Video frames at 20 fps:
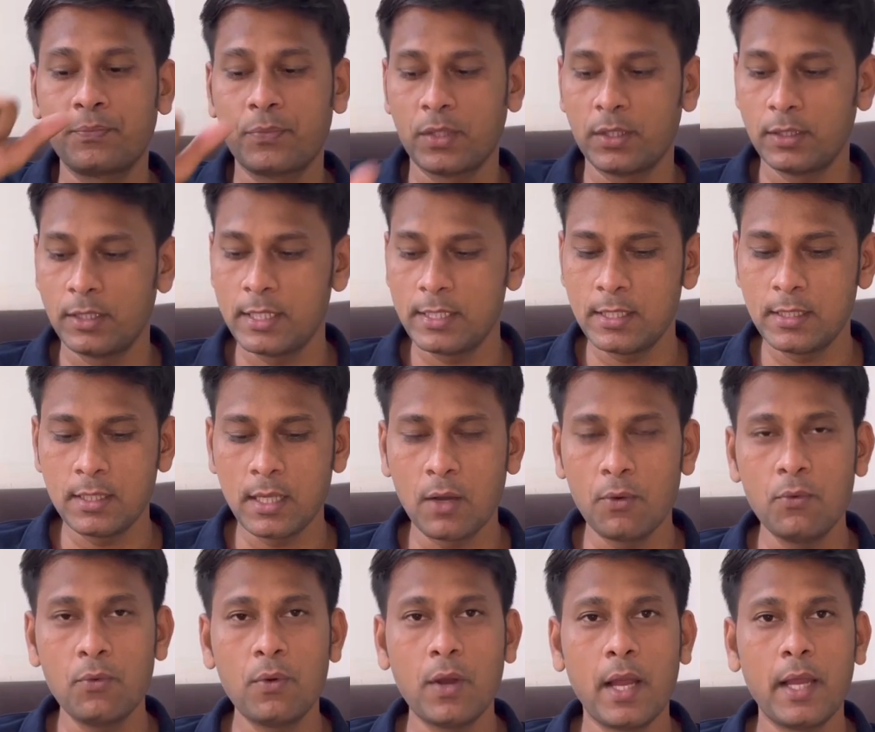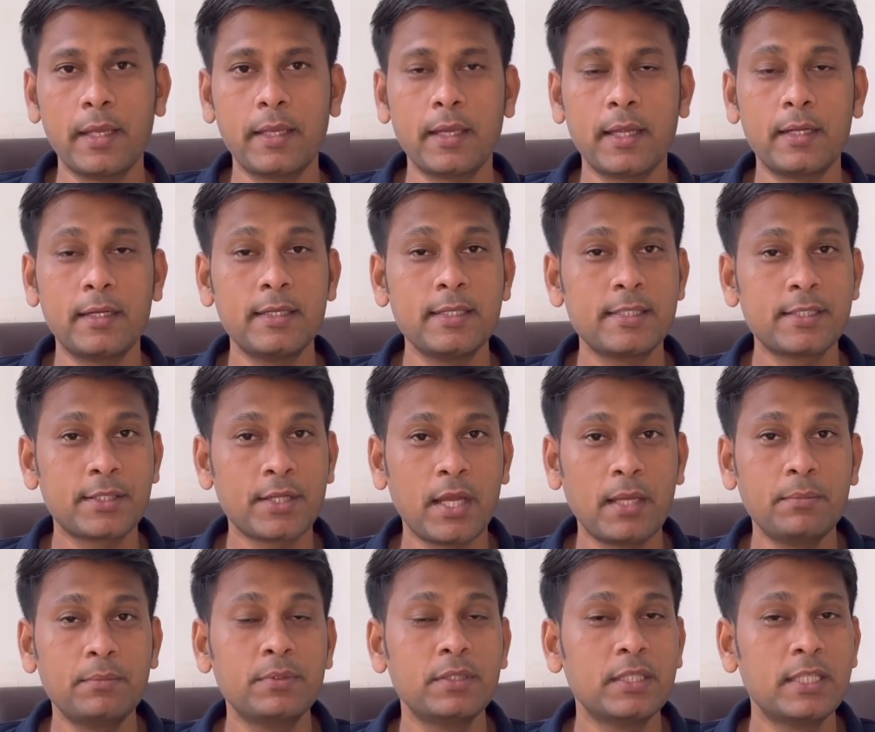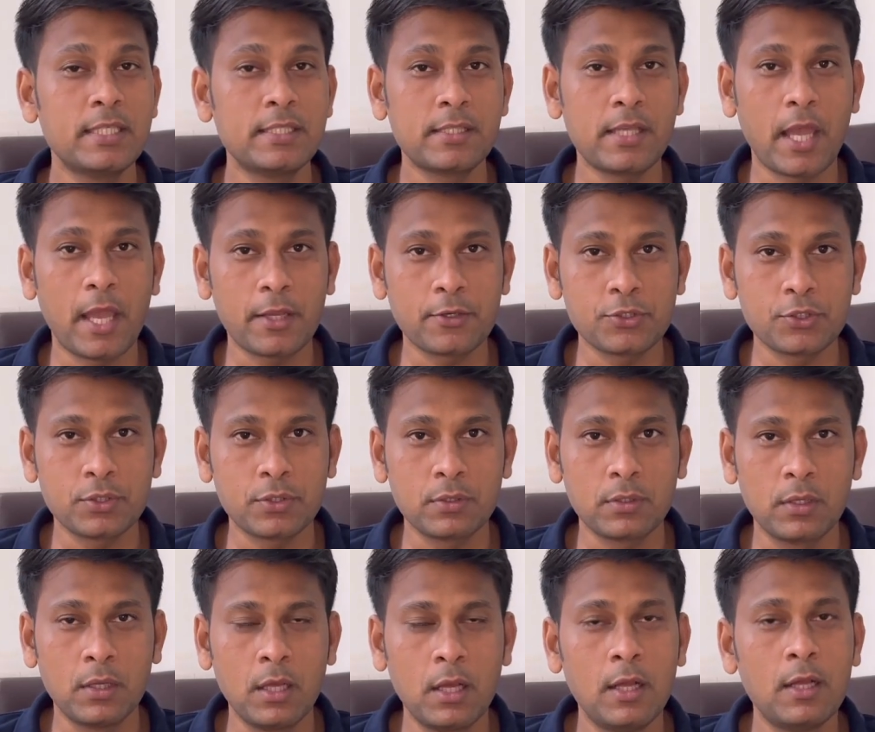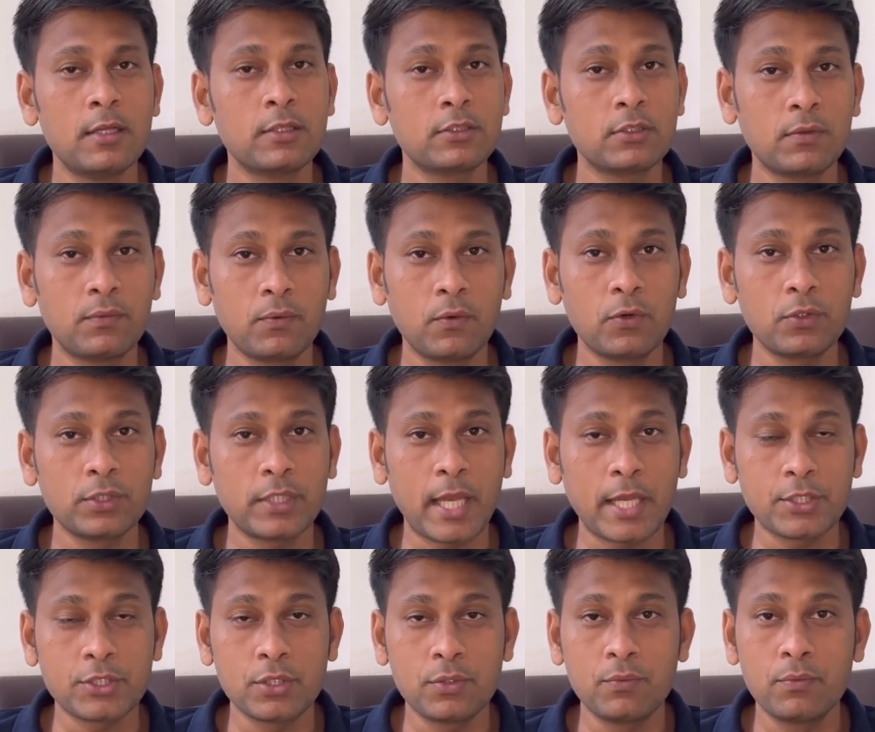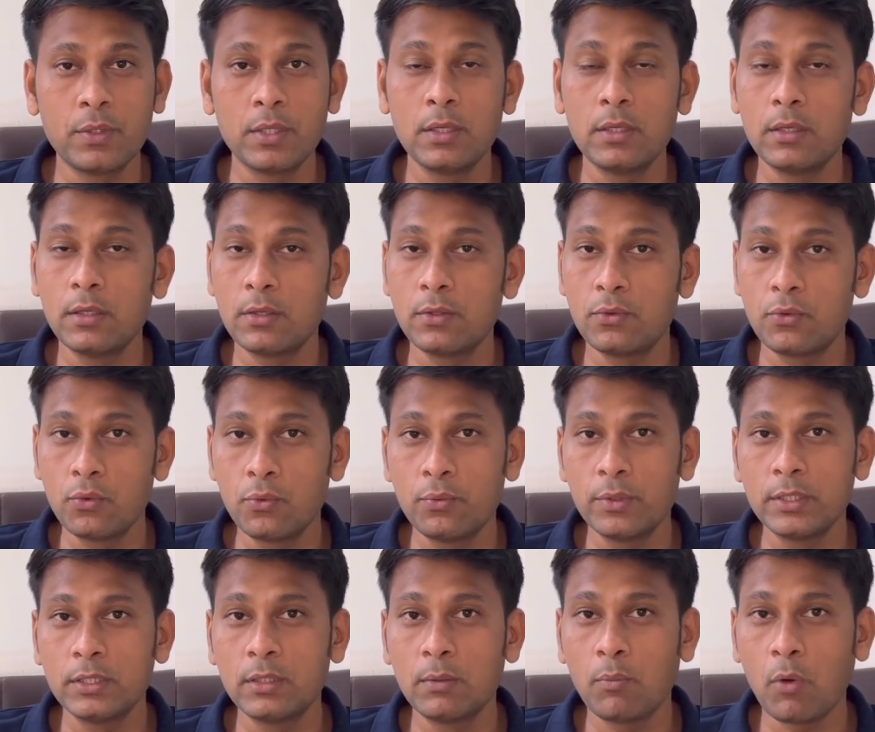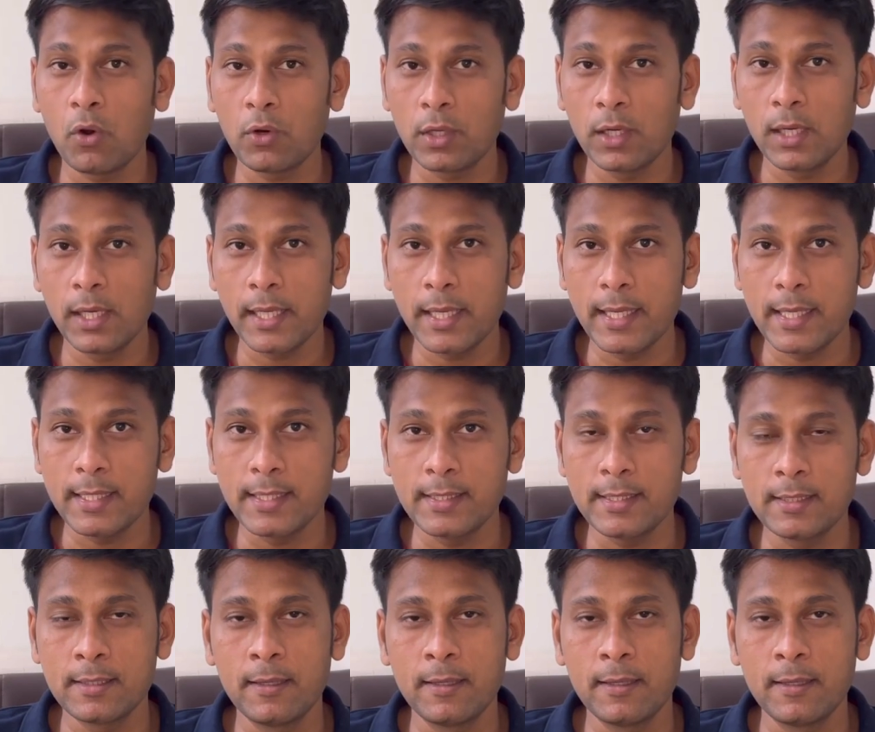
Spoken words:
This is how I can describe this action. The fourth action we do with the bottle is